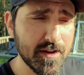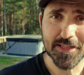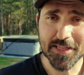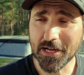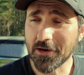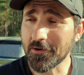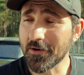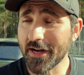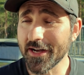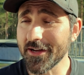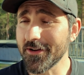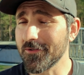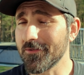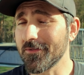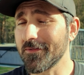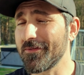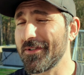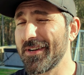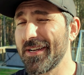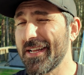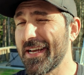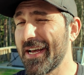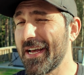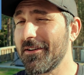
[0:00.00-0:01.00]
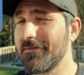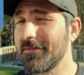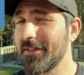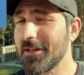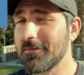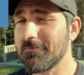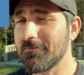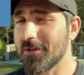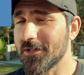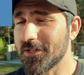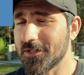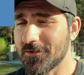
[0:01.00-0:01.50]
Now, I don't really have
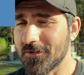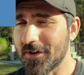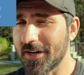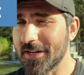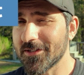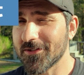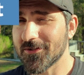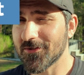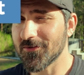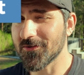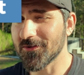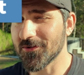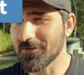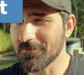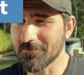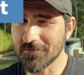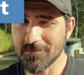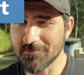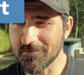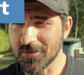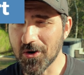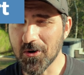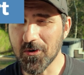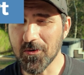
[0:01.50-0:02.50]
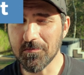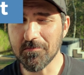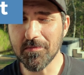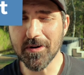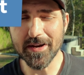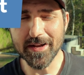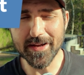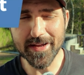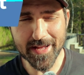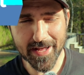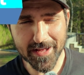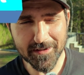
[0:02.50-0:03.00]
that much grass to mow,
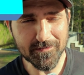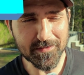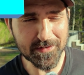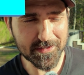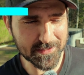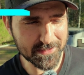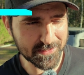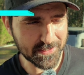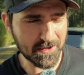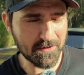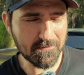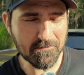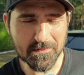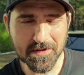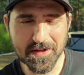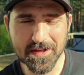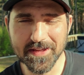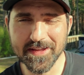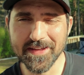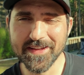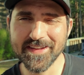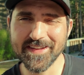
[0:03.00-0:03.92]
but I have some.